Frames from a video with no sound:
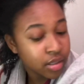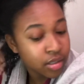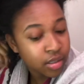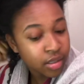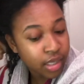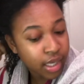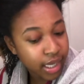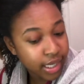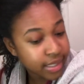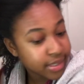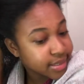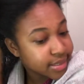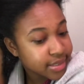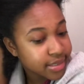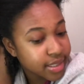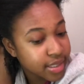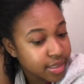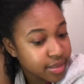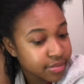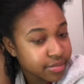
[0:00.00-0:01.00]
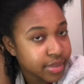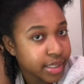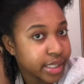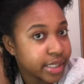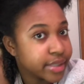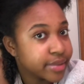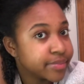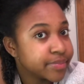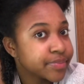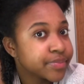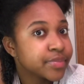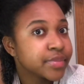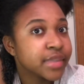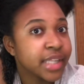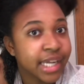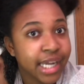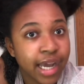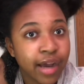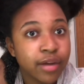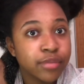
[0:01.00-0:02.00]
I didn't skip like
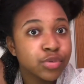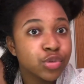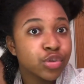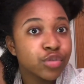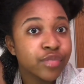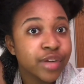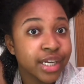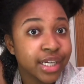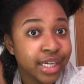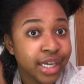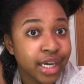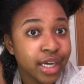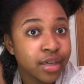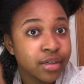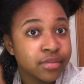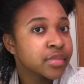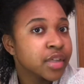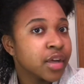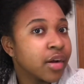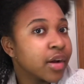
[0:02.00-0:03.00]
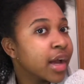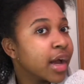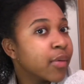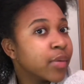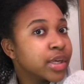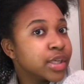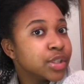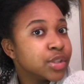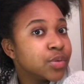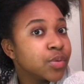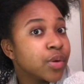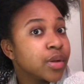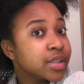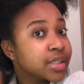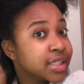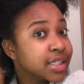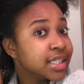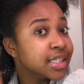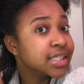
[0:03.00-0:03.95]
how I'm doing right now. Okay, I wouldn't do all of this.